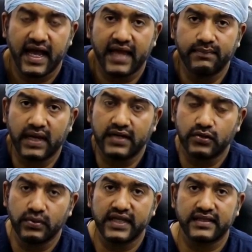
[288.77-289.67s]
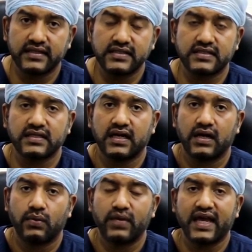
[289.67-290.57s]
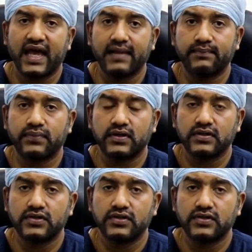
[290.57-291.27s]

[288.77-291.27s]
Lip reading: and by doing this, we help